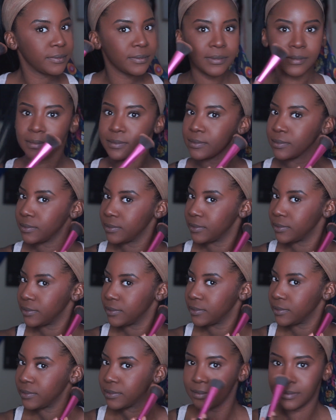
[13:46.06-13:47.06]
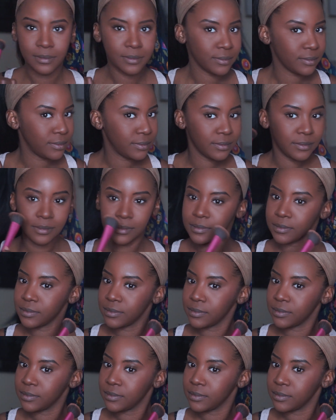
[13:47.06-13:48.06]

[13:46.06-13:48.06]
(silence)